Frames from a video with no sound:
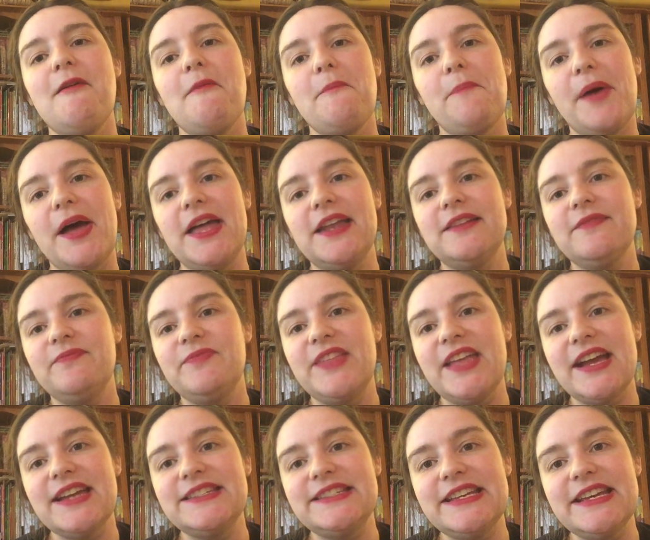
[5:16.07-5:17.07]
But
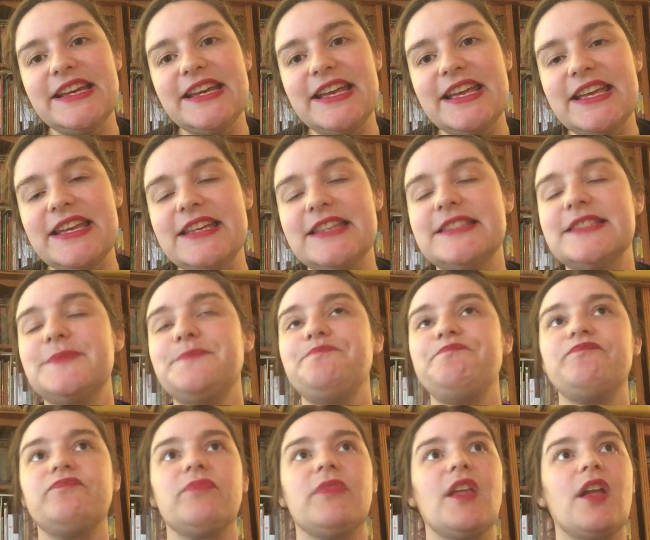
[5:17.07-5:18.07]
the idea is
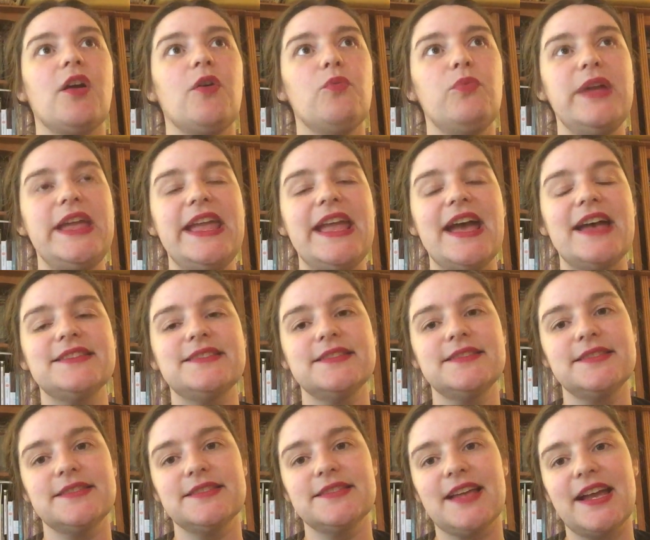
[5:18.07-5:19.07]
we as
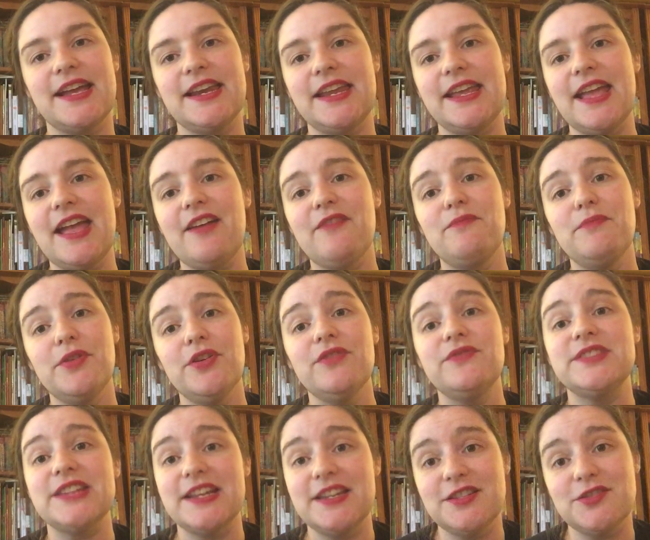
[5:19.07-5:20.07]
a society have
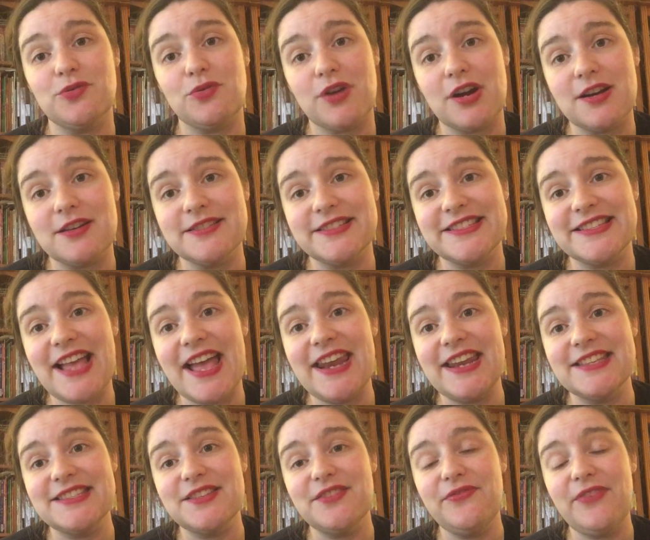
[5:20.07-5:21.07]
moved indoors
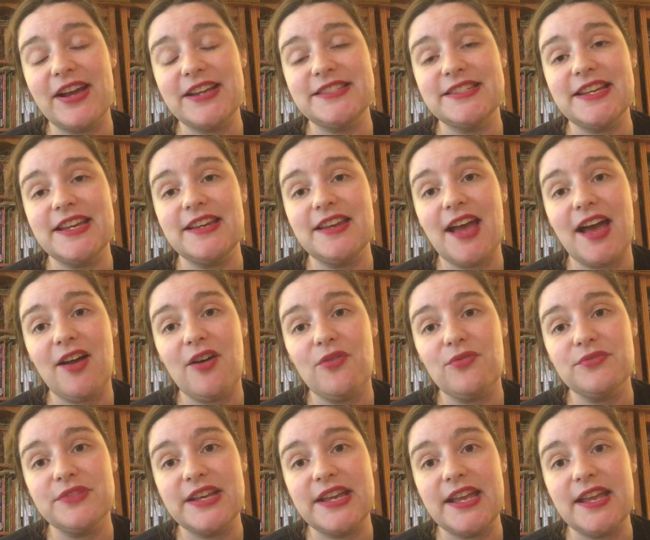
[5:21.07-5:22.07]
and it's affecting not
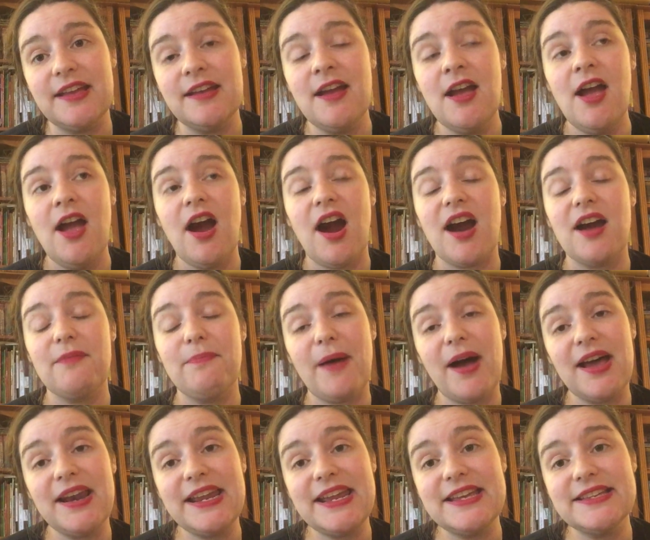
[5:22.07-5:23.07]
only our
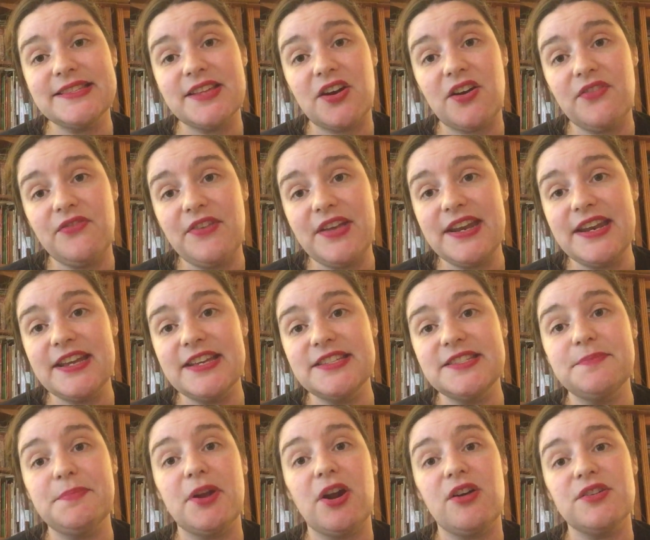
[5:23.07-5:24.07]
bodies and our
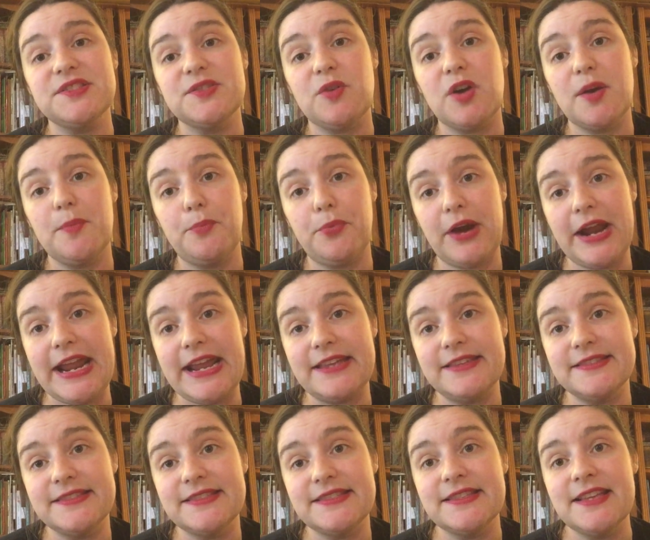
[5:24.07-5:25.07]
fitness, but also our
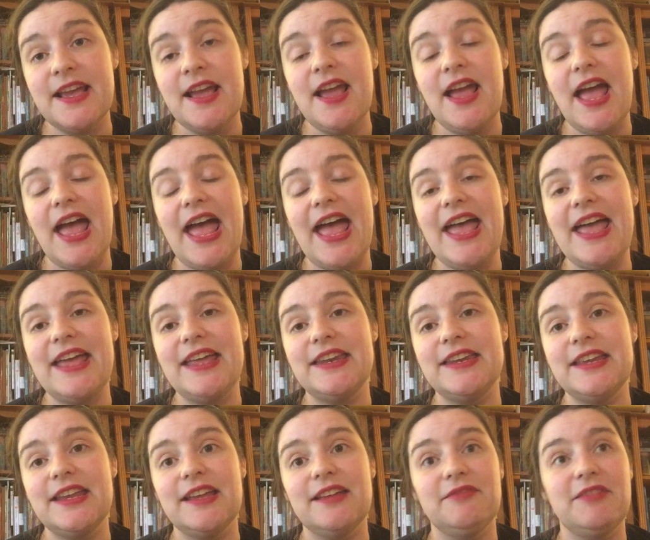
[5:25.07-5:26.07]
brains
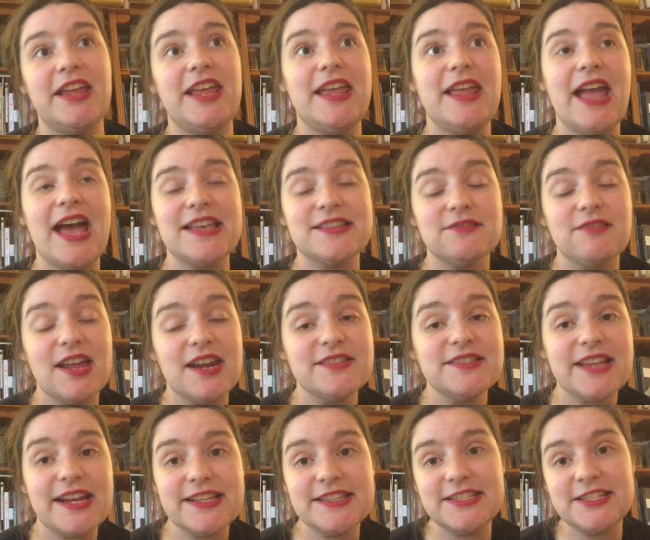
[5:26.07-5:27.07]
and he has a lot
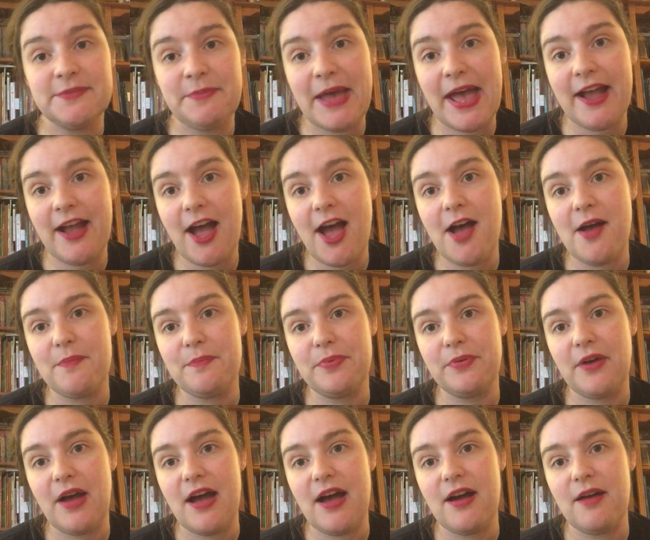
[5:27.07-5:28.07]
of science to back up
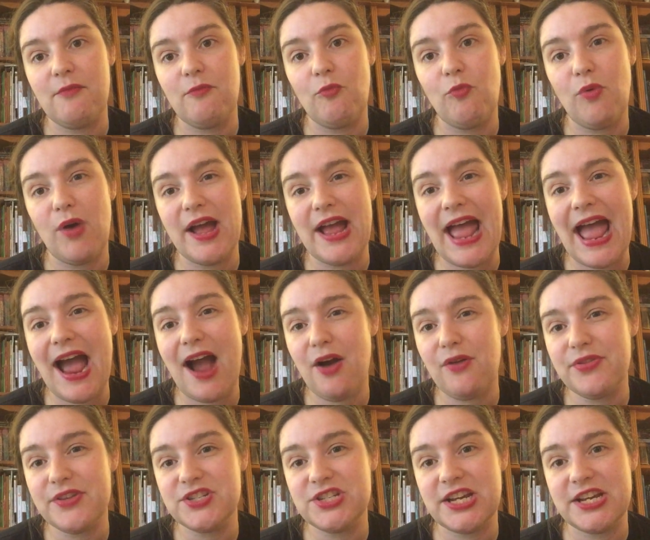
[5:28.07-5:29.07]
um, what
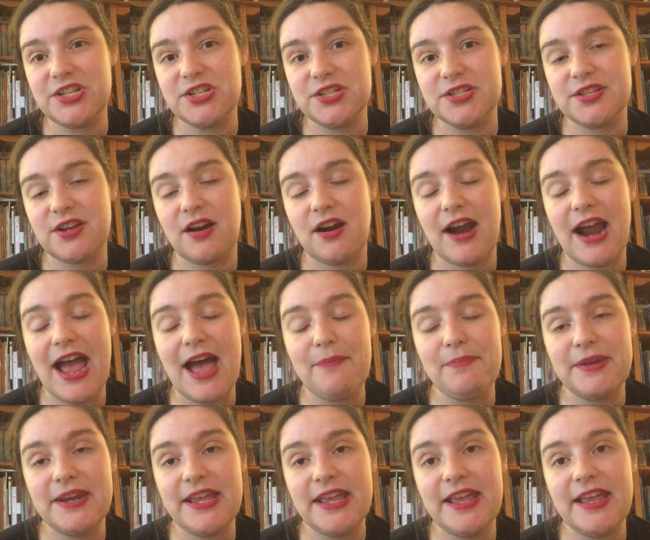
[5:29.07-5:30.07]
how the changes are
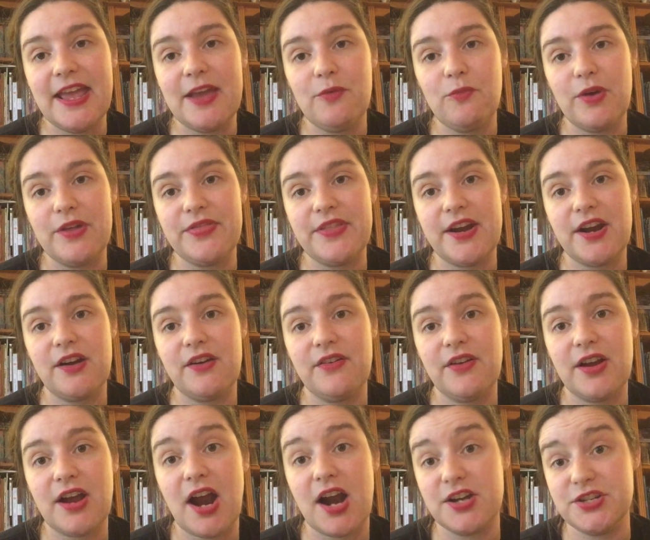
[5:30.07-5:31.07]
happening and what they
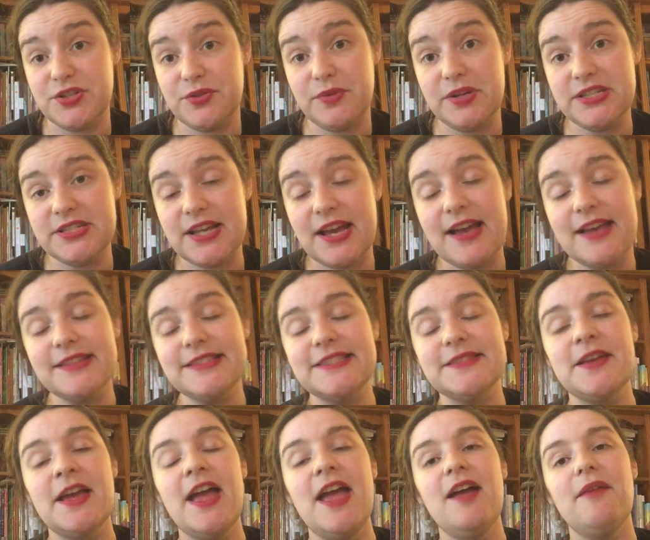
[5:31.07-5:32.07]
are, are doing to us
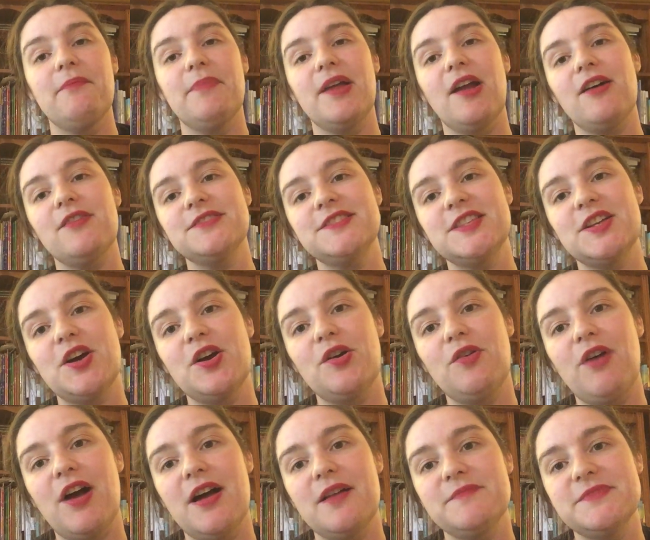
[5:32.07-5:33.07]
but
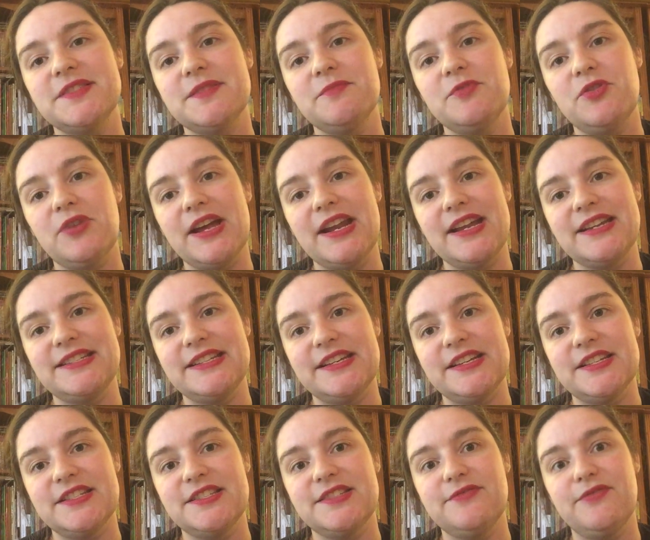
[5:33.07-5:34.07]
also um, some great
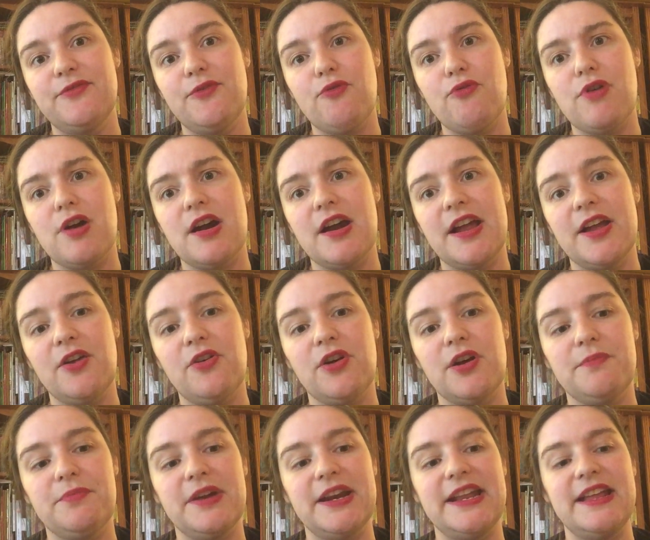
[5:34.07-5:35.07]
ideas for
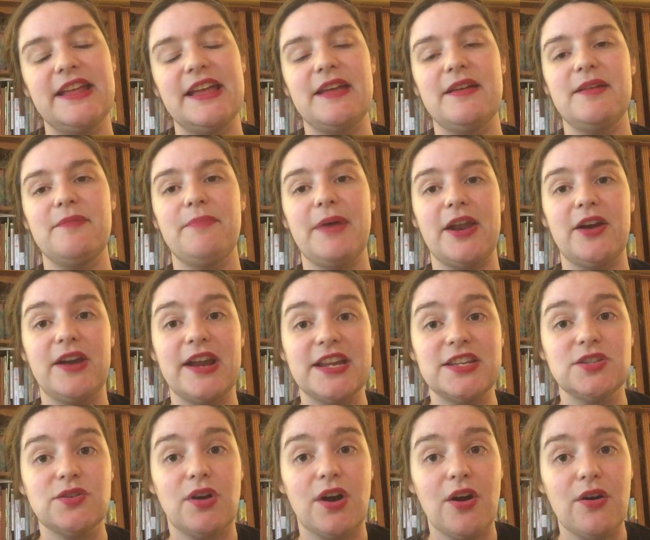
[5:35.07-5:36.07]
incorporating it better
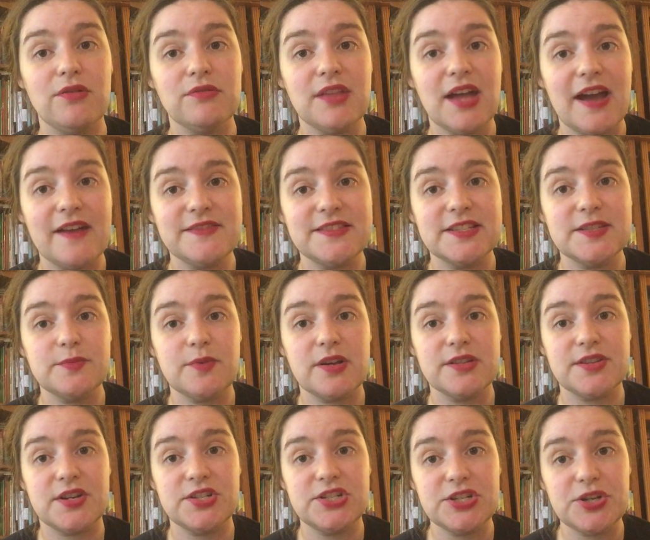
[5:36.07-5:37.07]
into our own lives as well
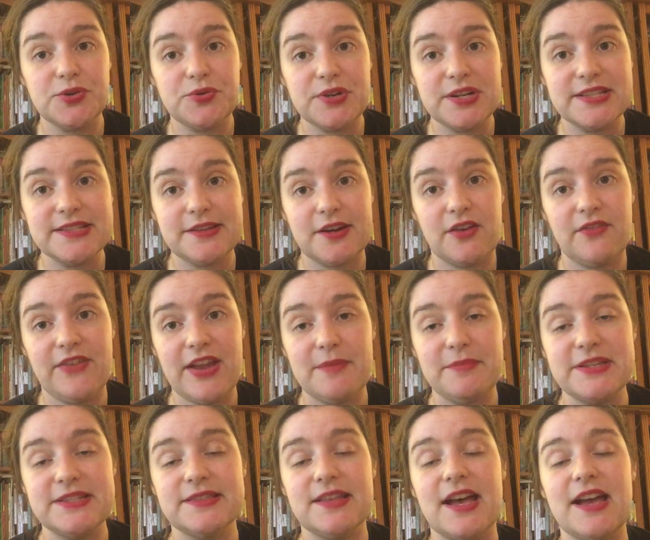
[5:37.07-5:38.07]
as our children's and our
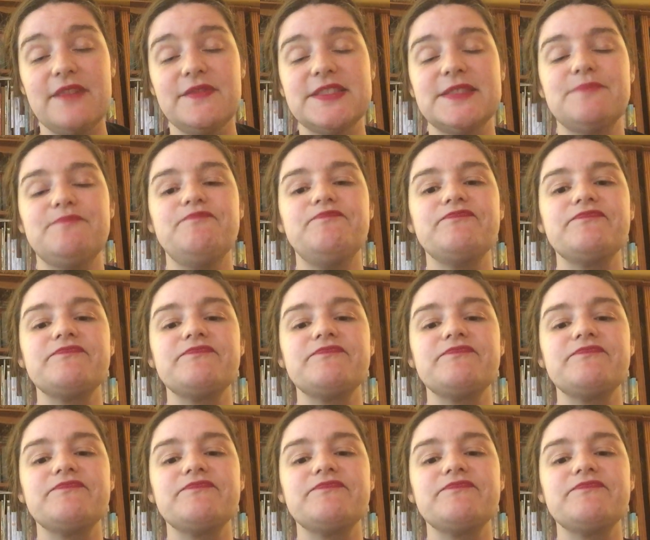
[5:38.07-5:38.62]
families lives